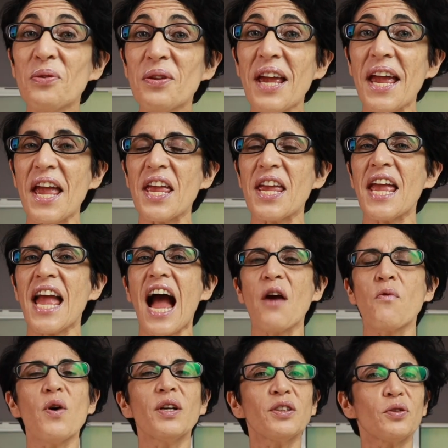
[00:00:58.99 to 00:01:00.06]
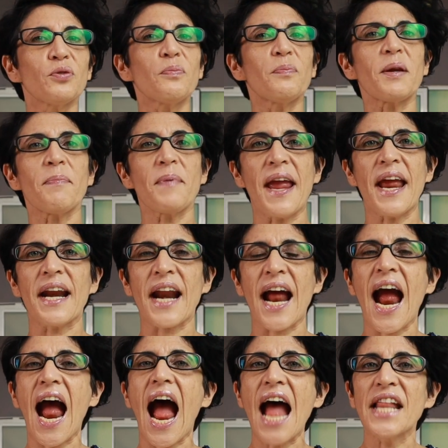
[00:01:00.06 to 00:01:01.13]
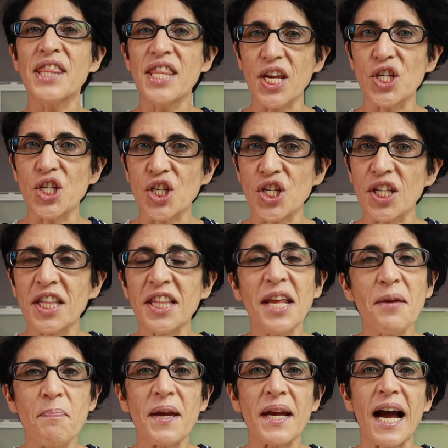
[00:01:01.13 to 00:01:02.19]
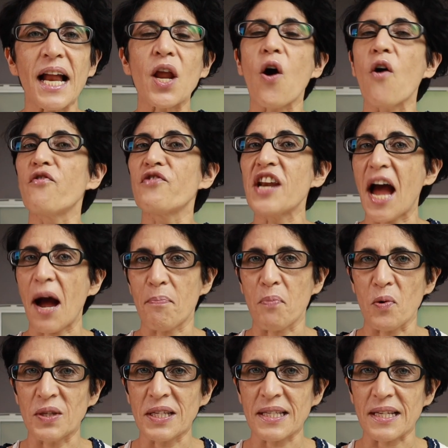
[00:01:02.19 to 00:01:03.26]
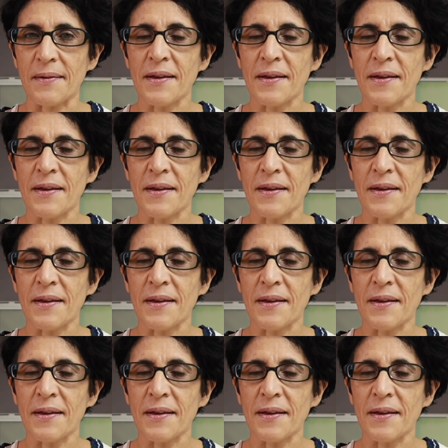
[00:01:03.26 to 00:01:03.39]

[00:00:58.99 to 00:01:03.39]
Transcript: Today I wanted to prepare a dish typical of Naples,